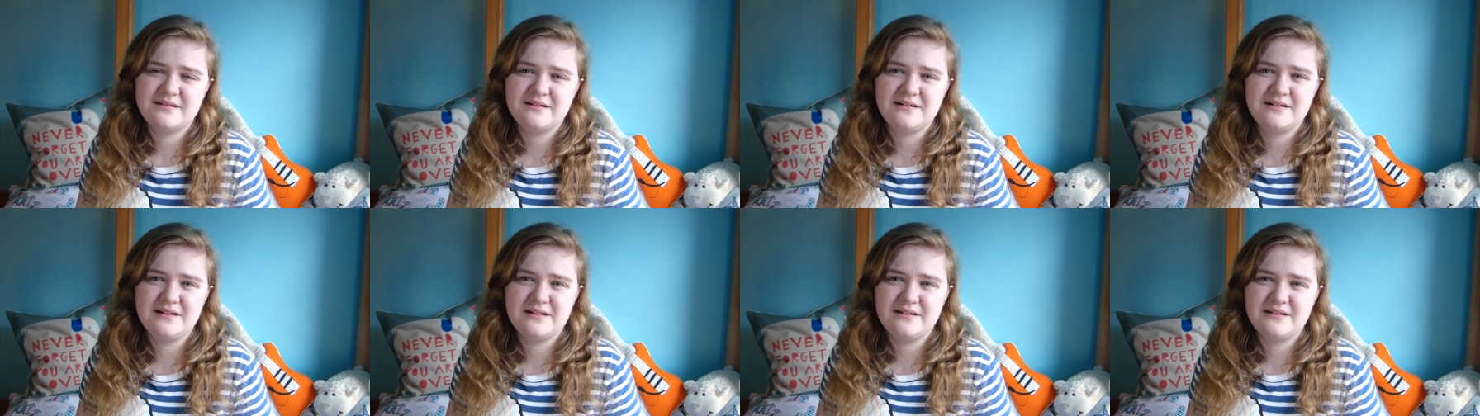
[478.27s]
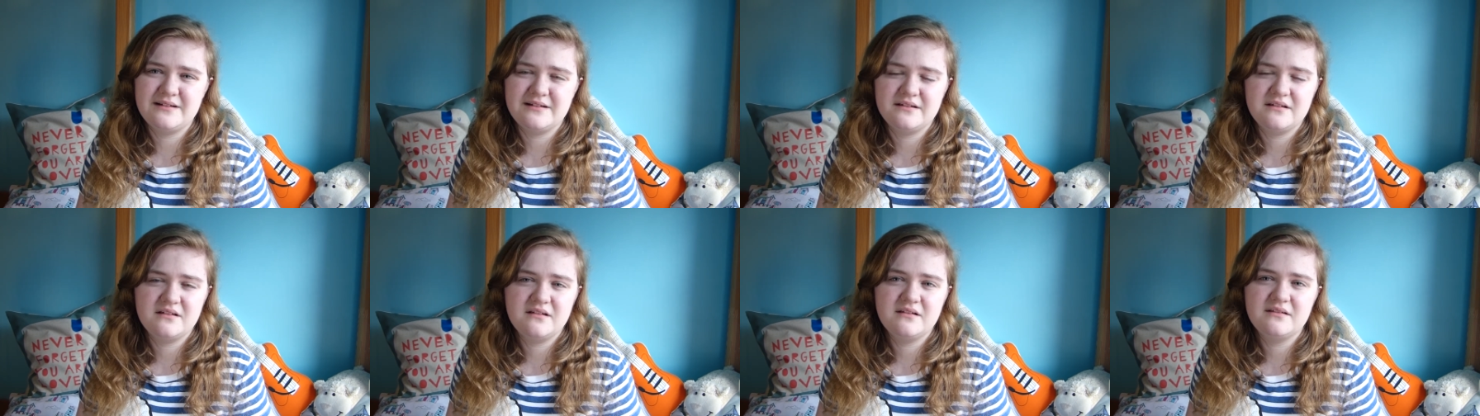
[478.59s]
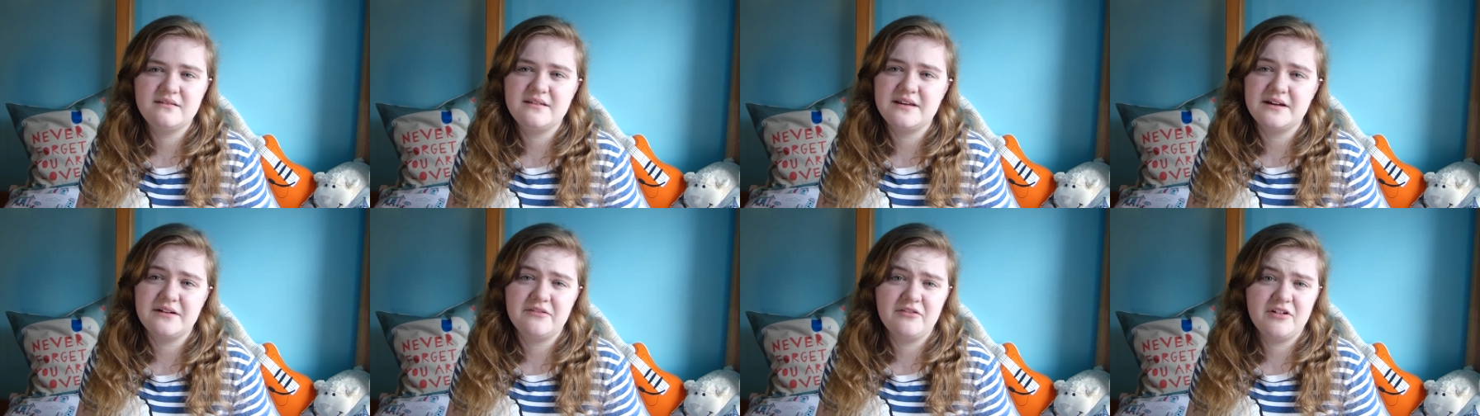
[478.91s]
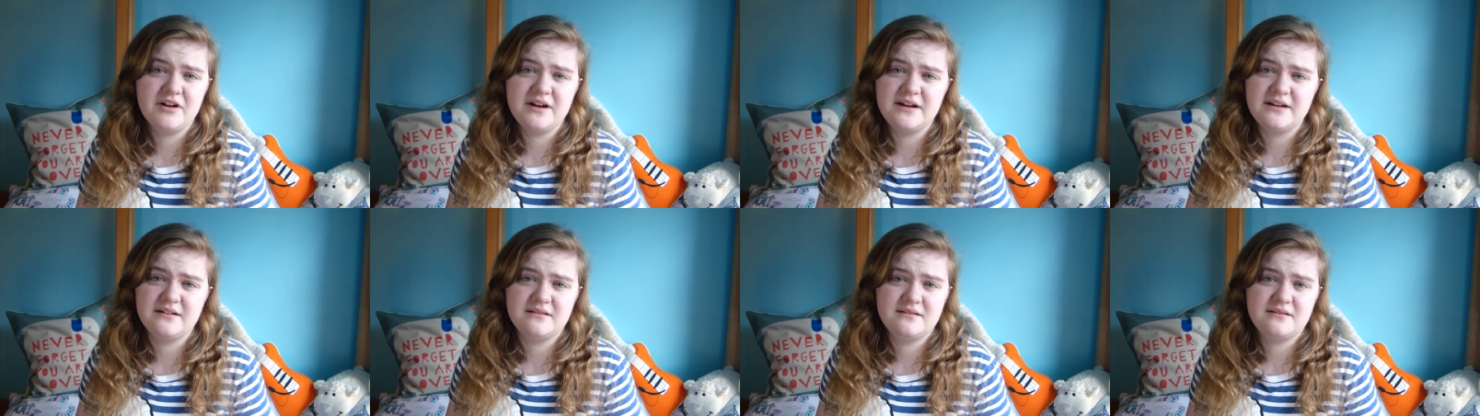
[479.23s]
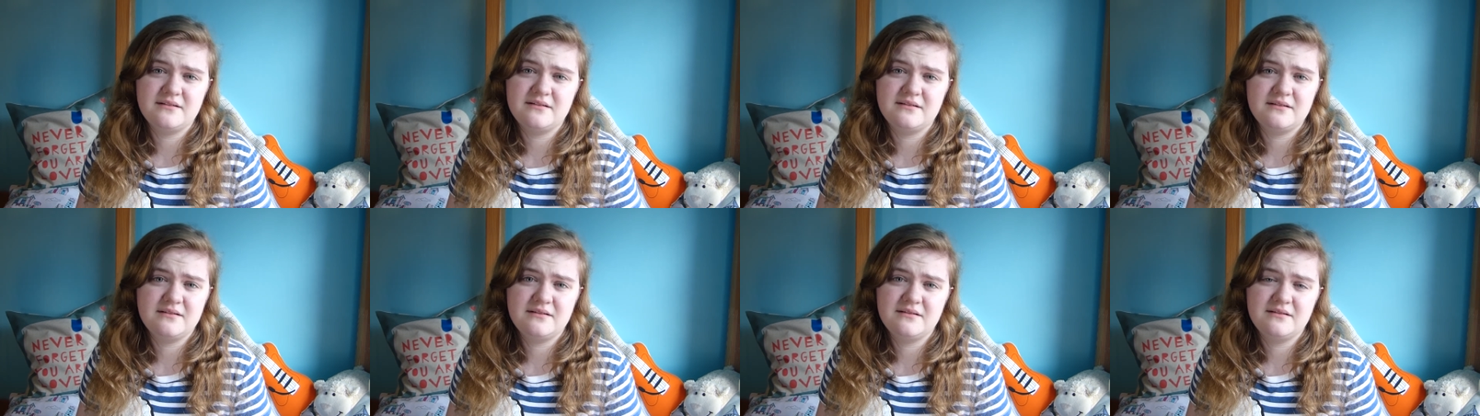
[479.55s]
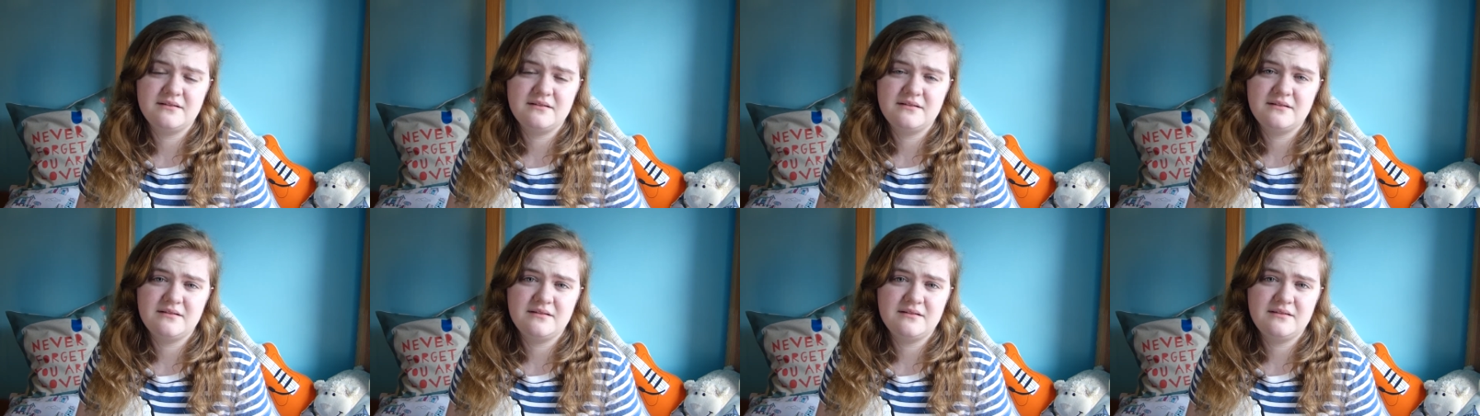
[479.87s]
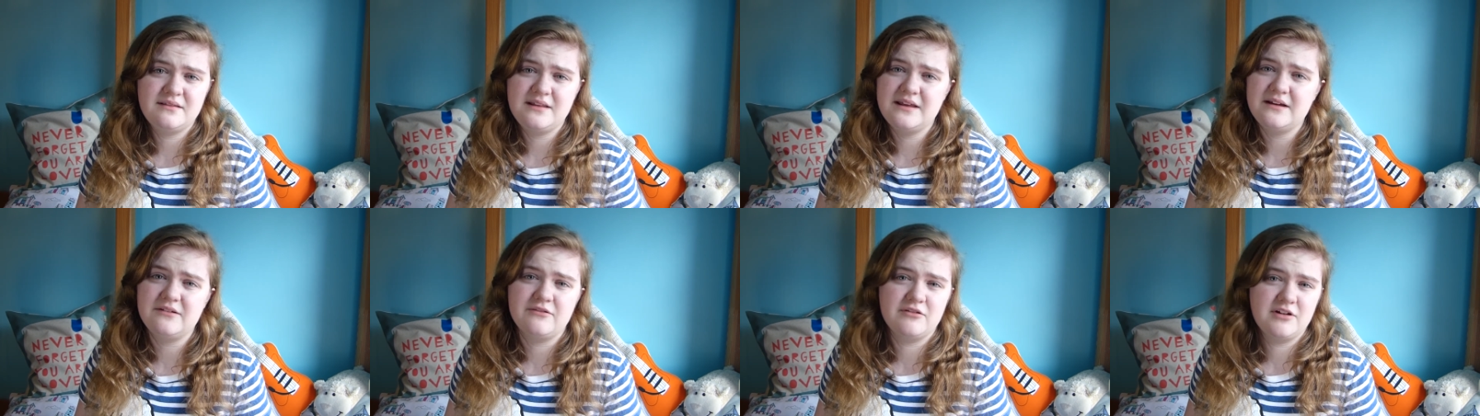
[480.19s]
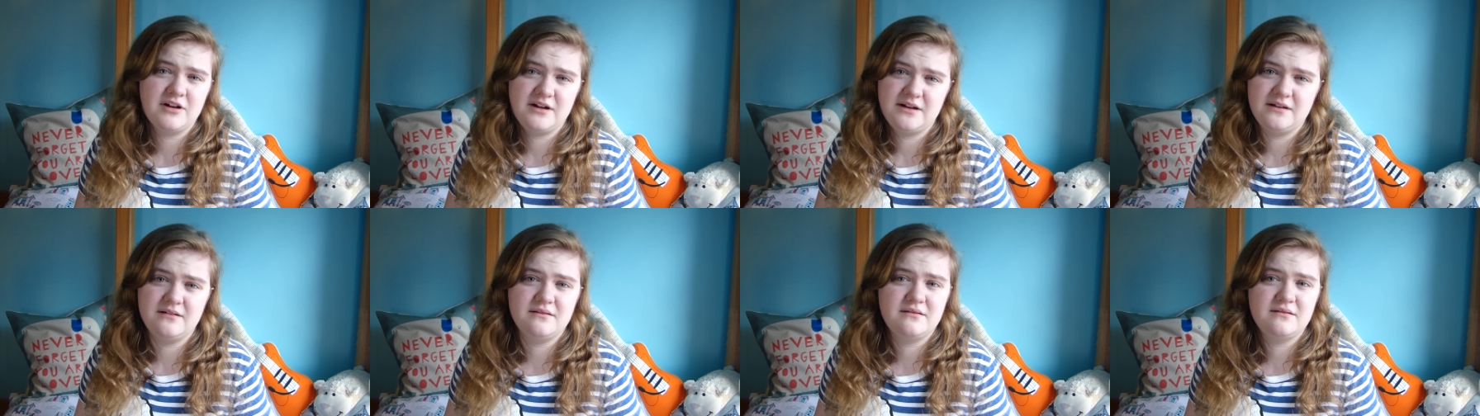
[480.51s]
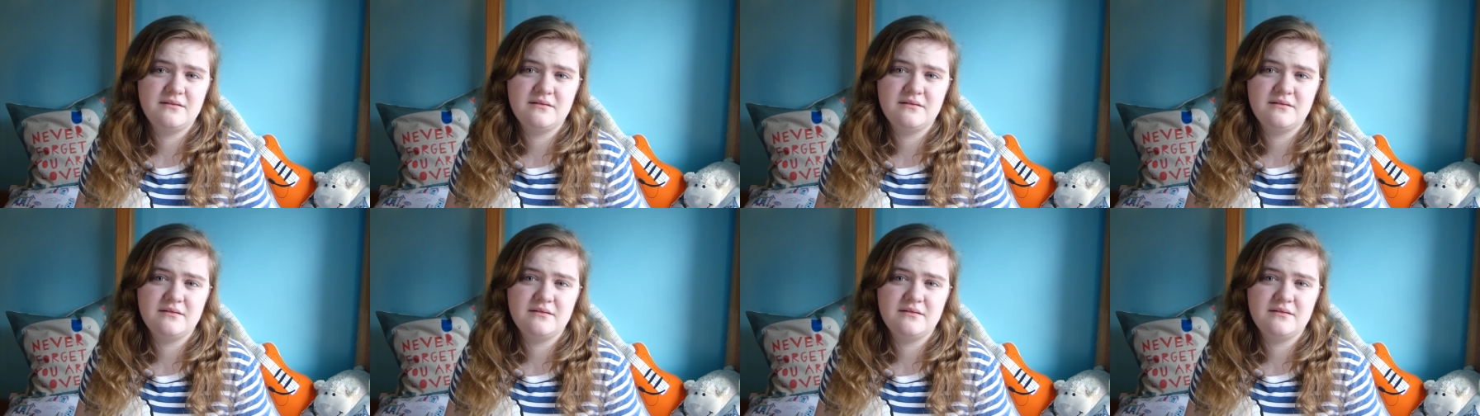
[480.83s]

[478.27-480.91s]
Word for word: I, they're great. They're great.